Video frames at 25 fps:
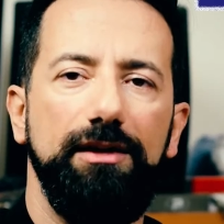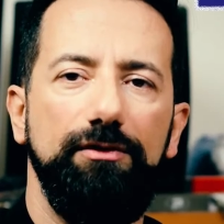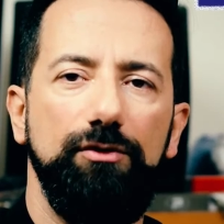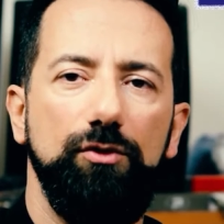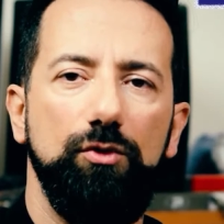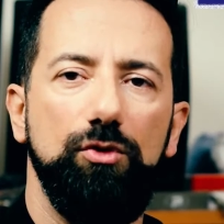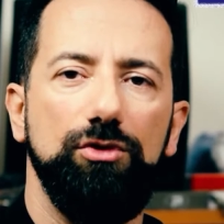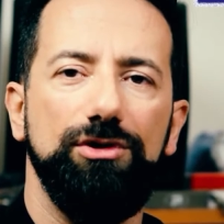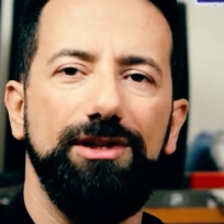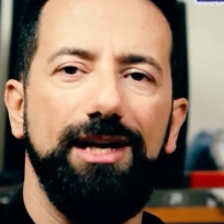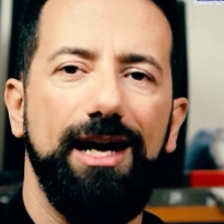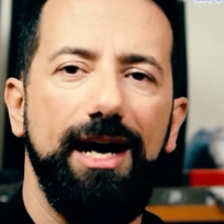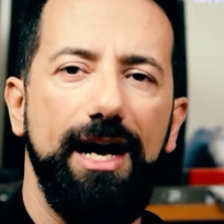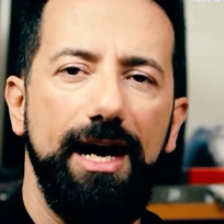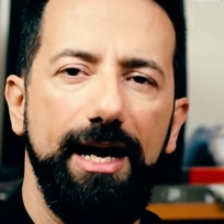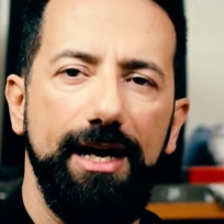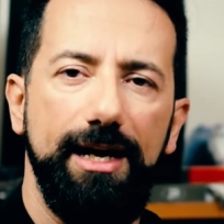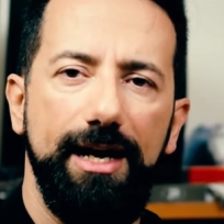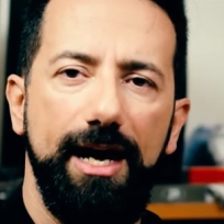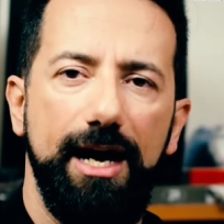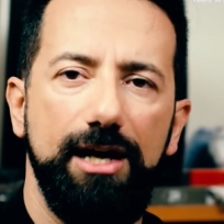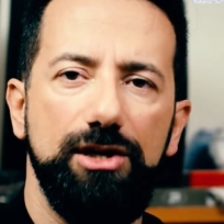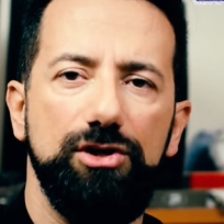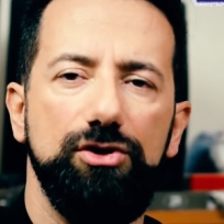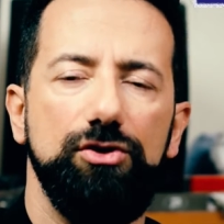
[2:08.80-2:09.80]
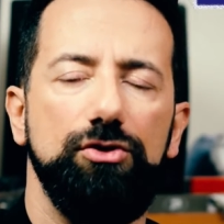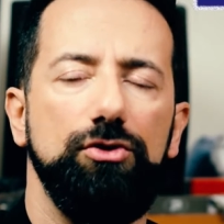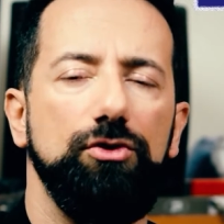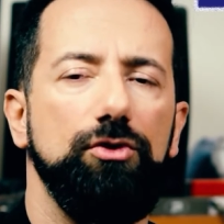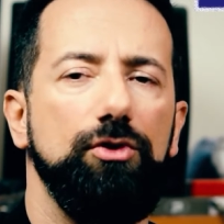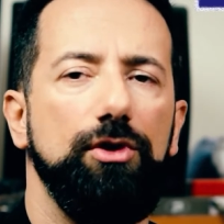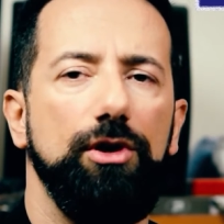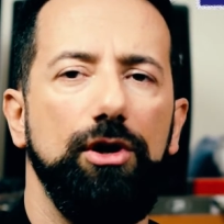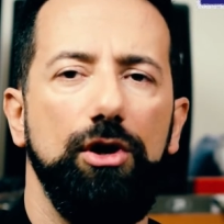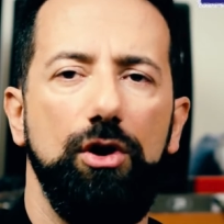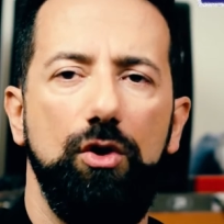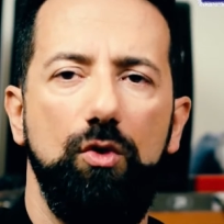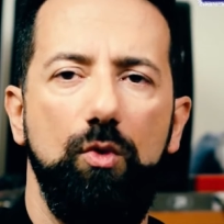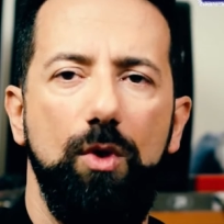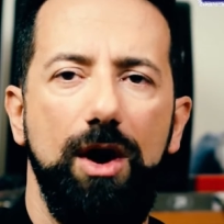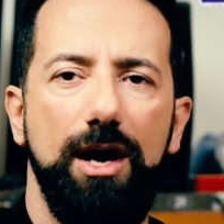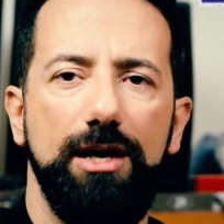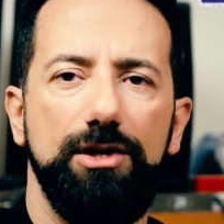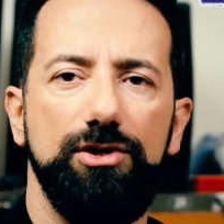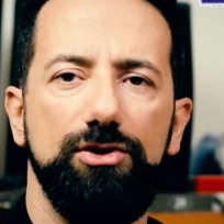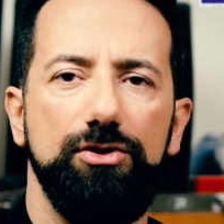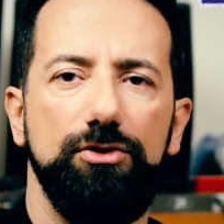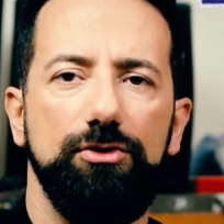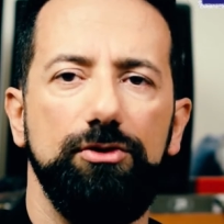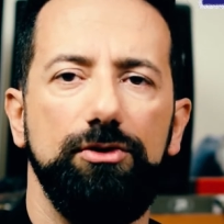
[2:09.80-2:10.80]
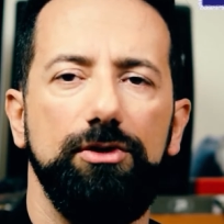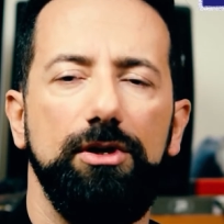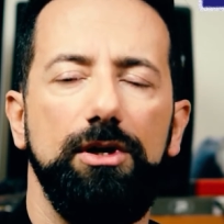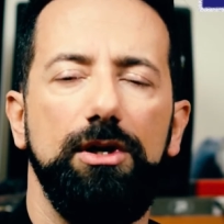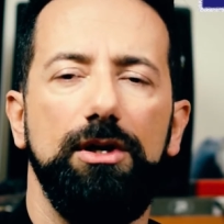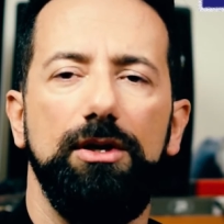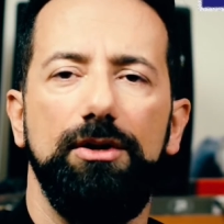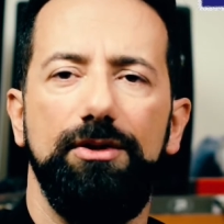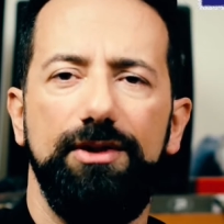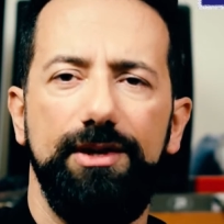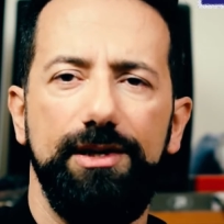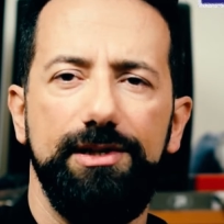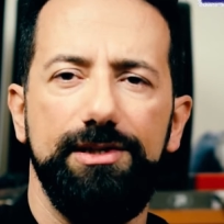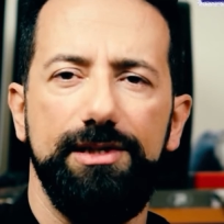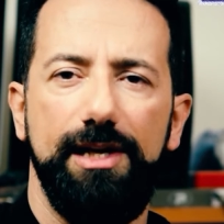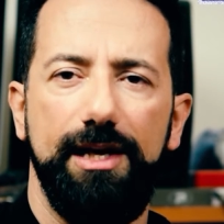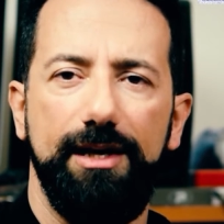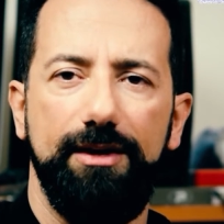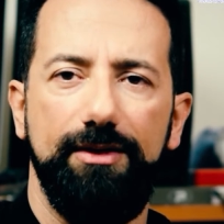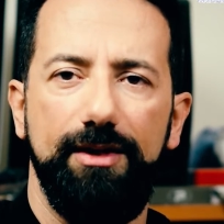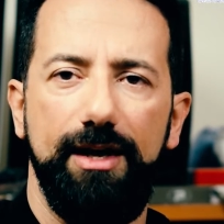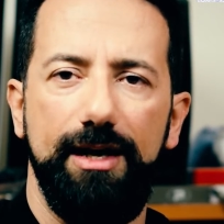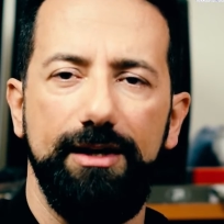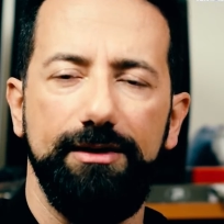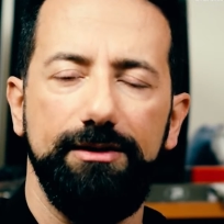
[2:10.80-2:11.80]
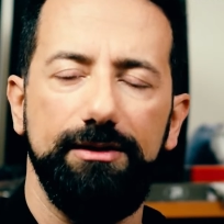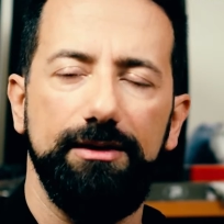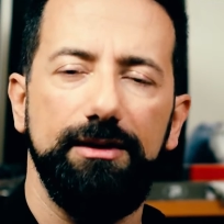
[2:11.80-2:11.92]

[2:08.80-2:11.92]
you want a high action or a low action, things like that.